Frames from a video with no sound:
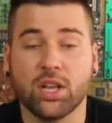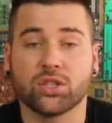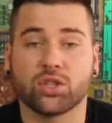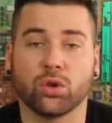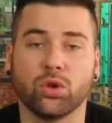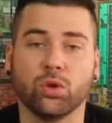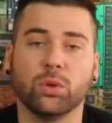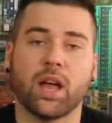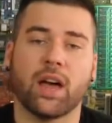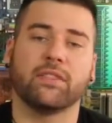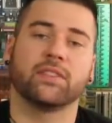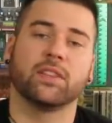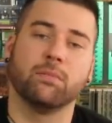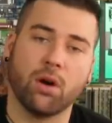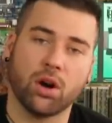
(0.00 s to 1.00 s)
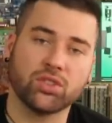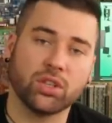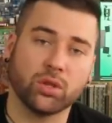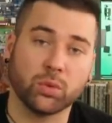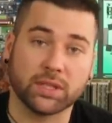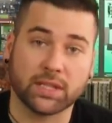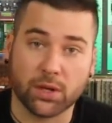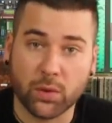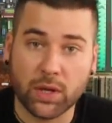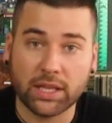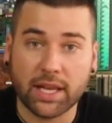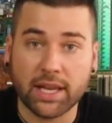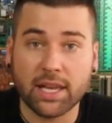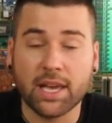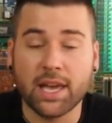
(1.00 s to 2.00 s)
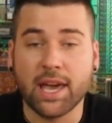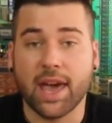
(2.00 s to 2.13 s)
So you will have the module with the relay,